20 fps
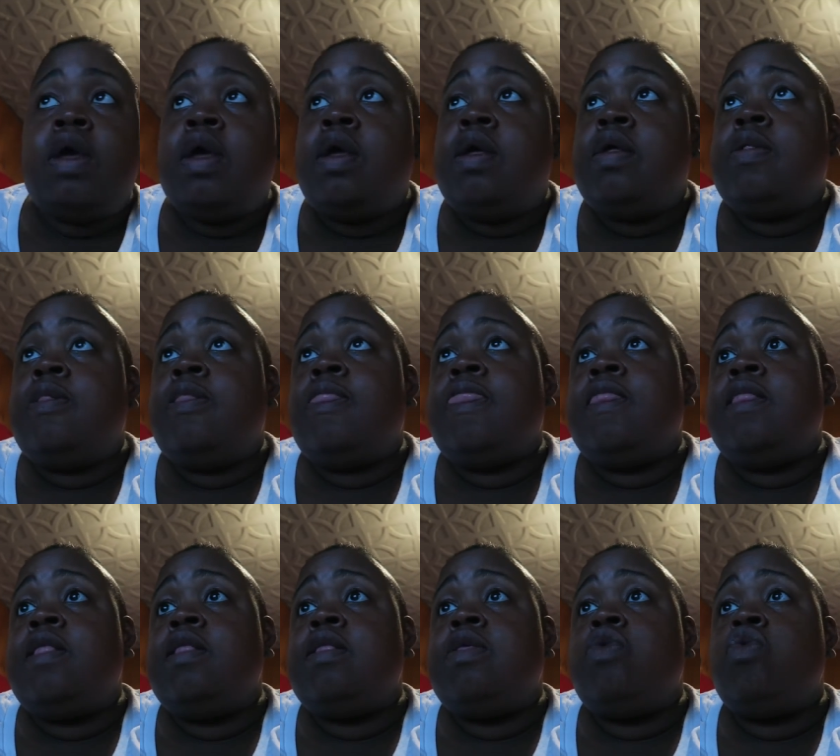okay?
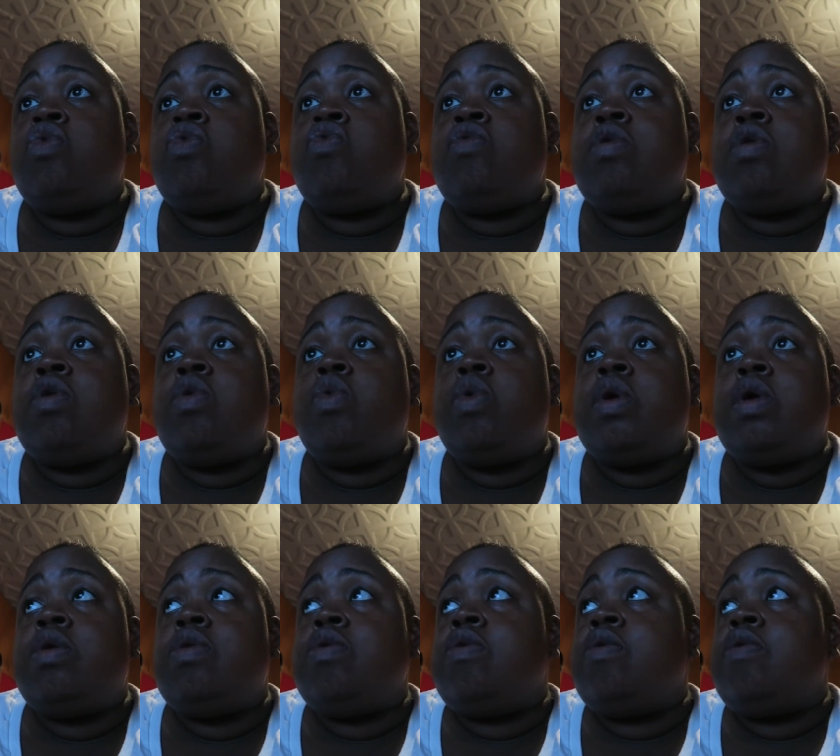This was real
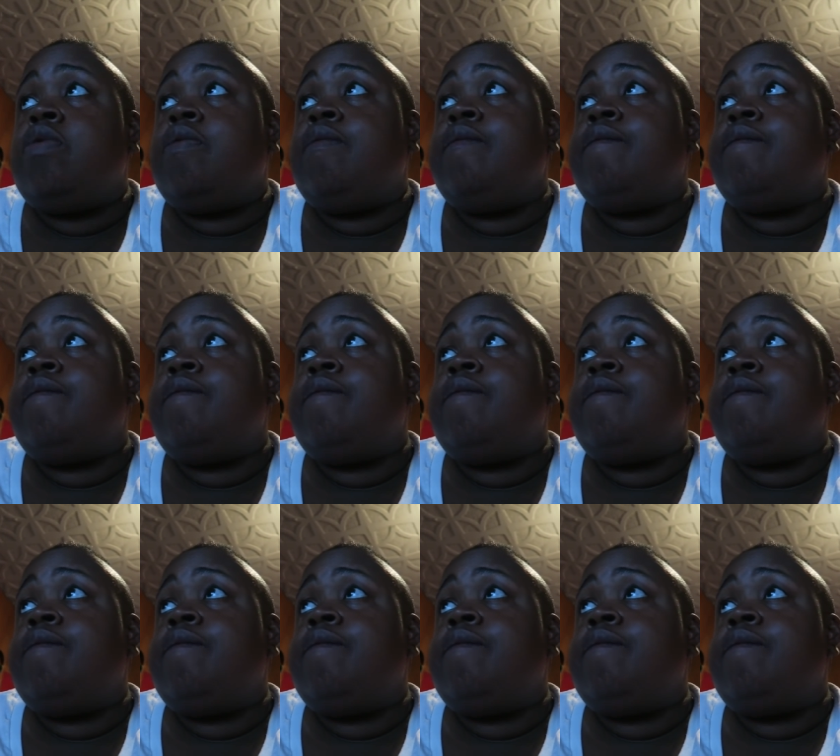quick, so...